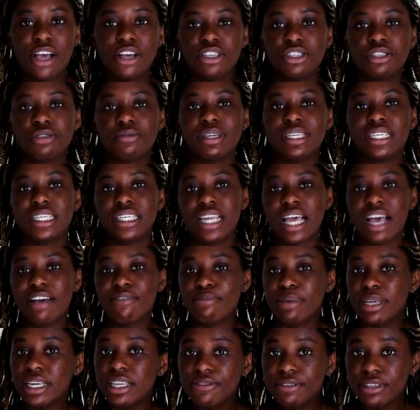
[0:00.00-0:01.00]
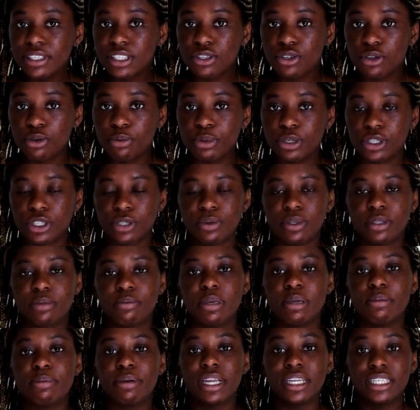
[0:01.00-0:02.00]
so I didn't have many physical books with
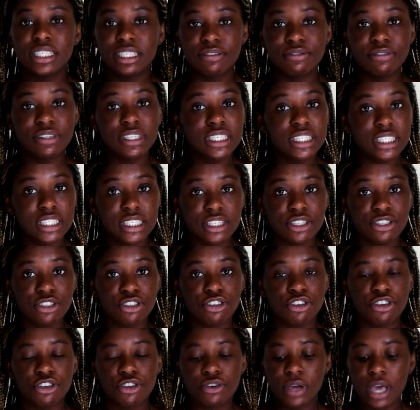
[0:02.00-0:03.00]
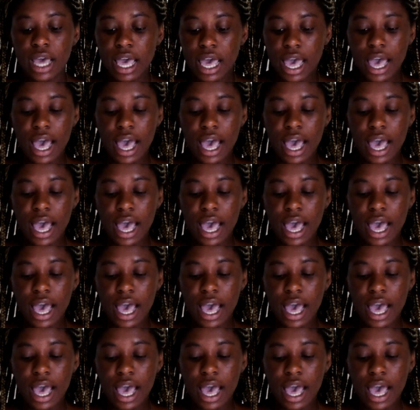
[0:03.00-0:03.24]
me but I did finish these two